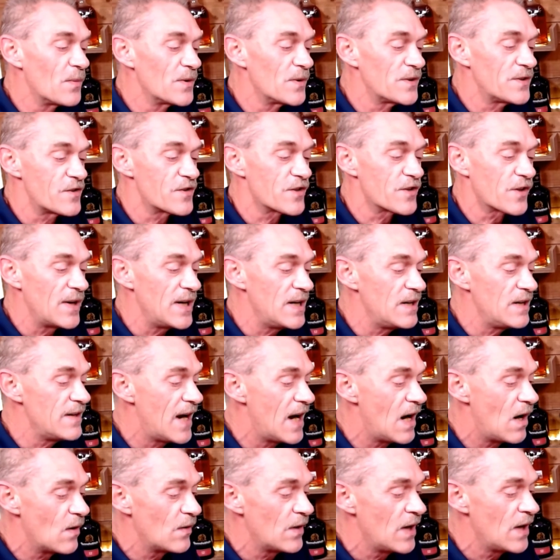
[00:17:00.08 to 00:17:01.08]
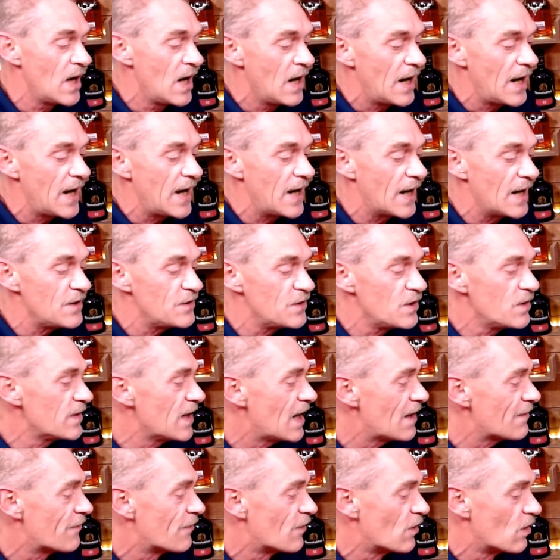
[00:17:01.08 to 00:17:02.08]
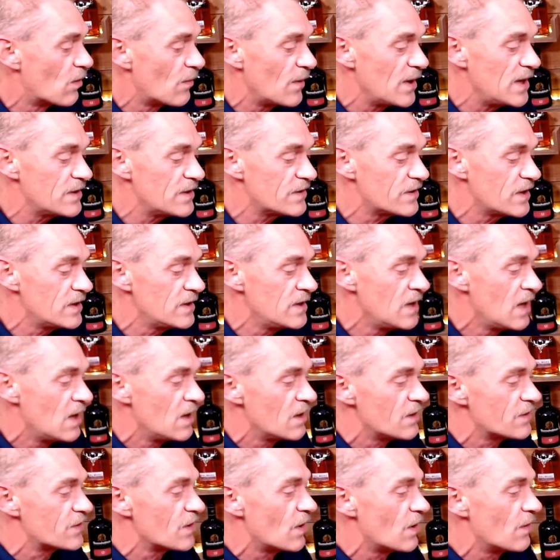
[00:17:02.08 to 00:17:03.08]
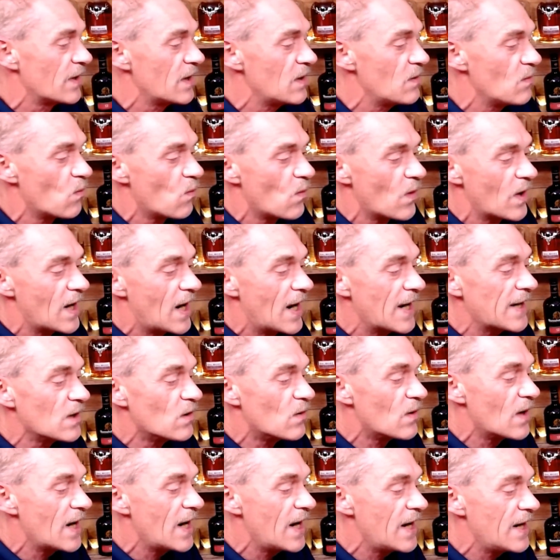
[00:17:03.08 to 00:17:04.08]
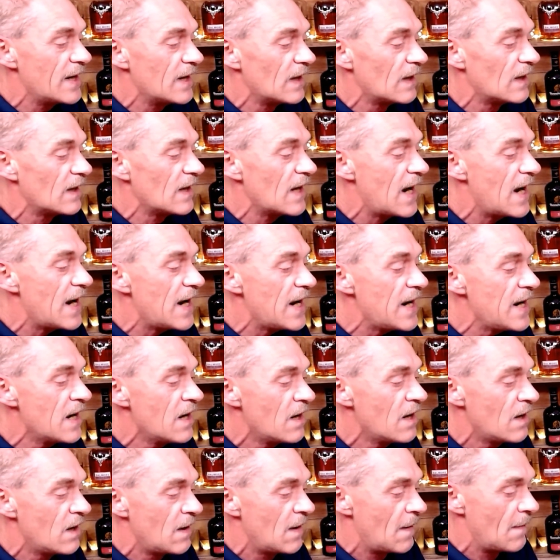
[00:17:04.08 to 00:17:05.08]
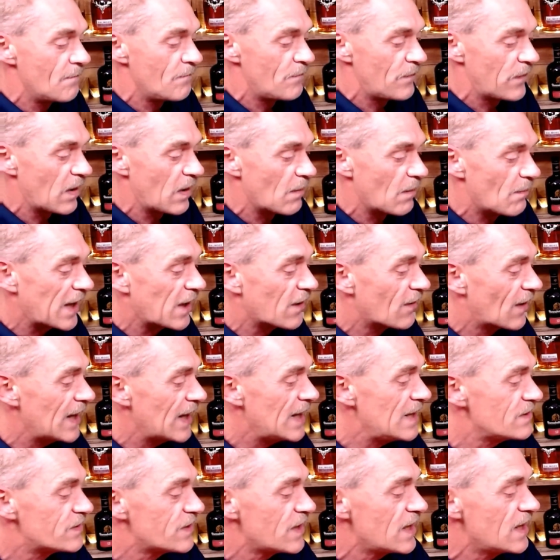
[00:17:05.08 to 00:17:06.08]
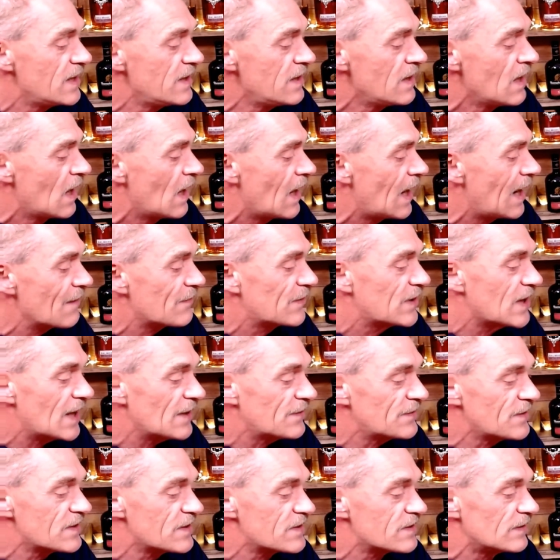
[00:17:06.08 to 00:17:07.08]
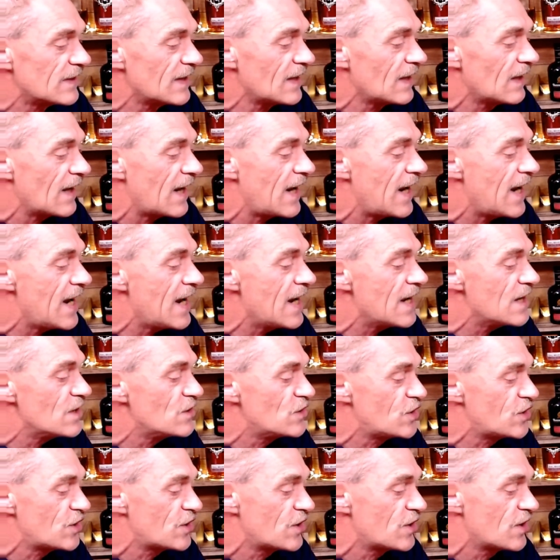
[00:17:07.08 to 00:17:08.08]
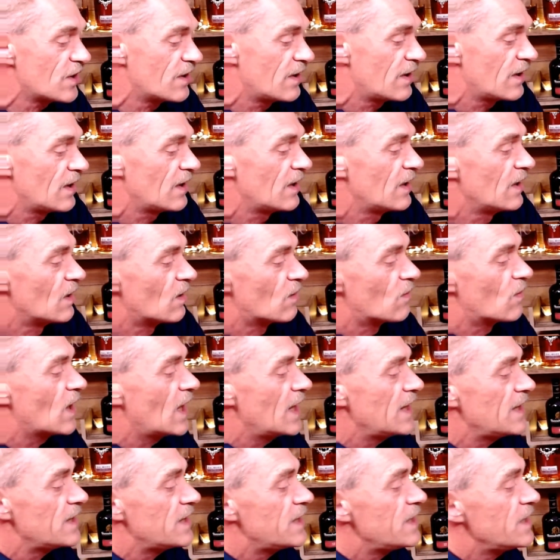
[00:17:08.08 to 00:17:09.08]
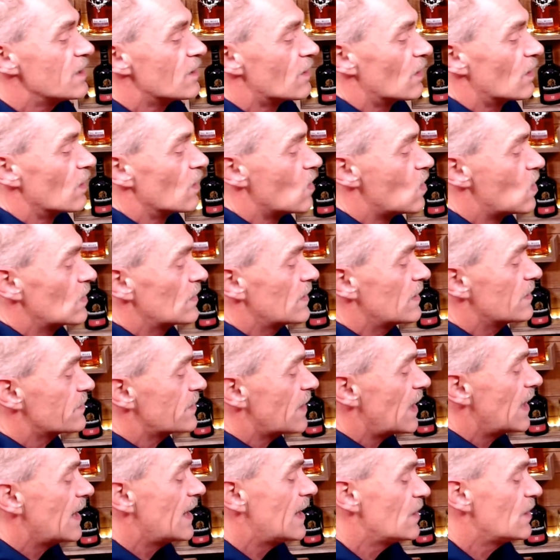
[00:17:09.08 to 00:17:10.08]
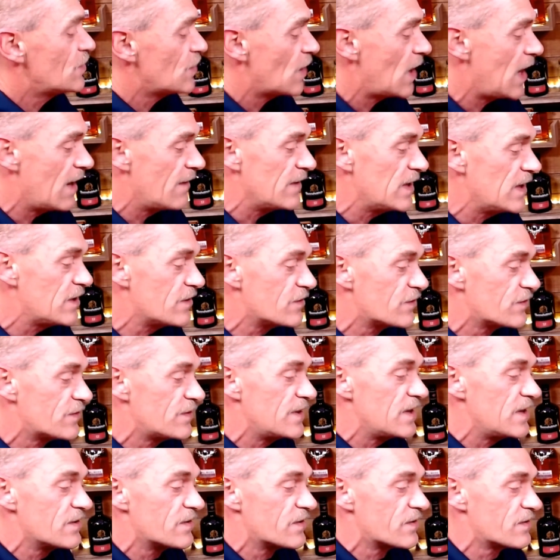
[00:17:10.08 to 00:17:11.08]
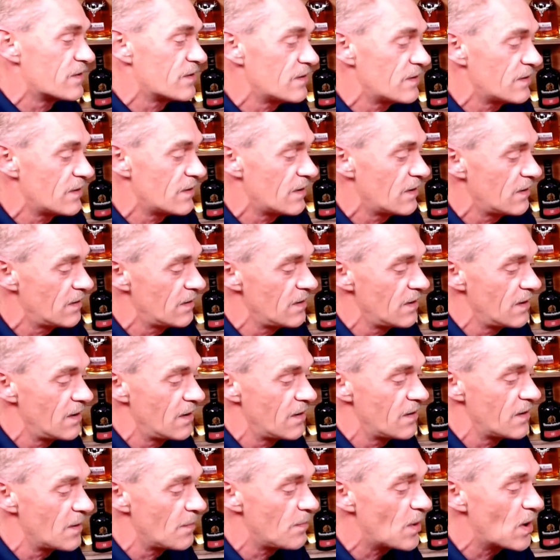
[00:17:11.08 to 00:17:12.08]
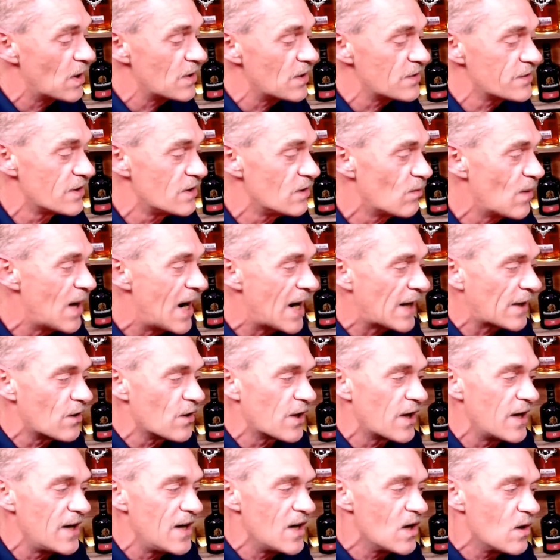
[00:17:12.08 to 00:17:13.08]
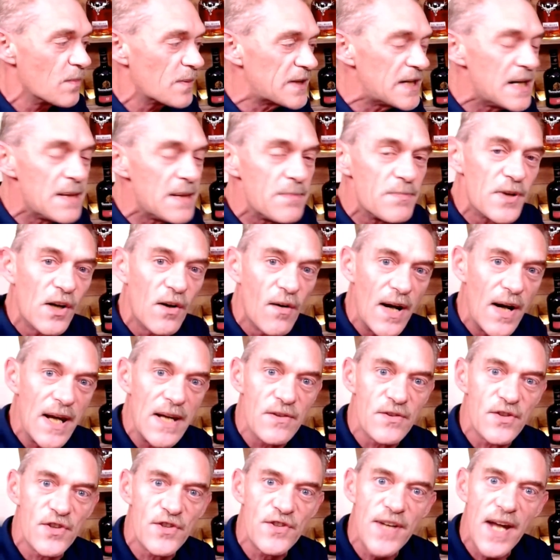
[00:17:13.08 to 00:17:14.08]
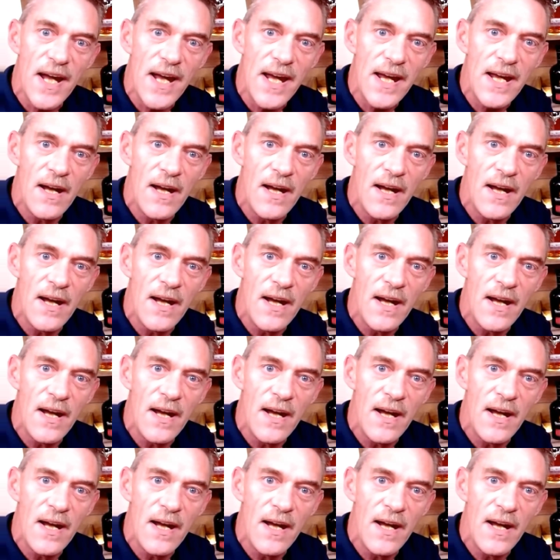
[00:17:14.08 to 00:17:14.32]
screen down, and I do that for a reason, so that when I go ahead and lay my grains in, I've got this little edge right here along this edge, and the parts of the rack are going to help keep the grains stay.